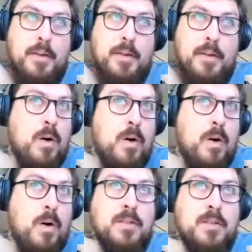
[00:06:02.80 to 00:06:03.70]
up
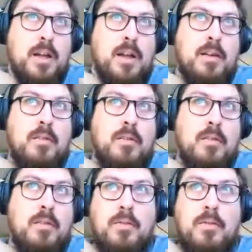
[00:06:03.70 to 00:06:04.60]
walls and
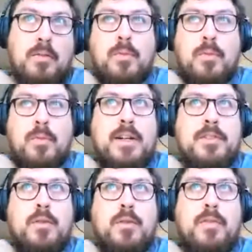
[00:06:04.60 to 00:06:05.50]
kind of
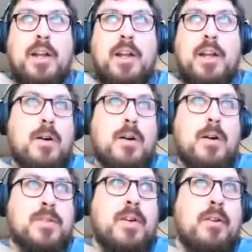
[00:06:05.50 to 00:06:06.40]
retrofitting
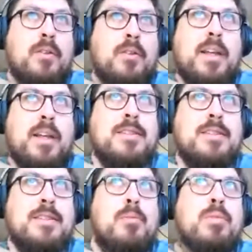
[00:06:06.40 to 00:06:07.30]
walls around
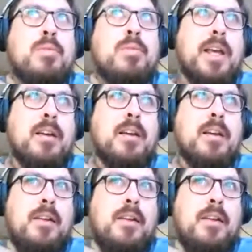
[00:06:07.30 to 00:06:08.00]
existing plumbing.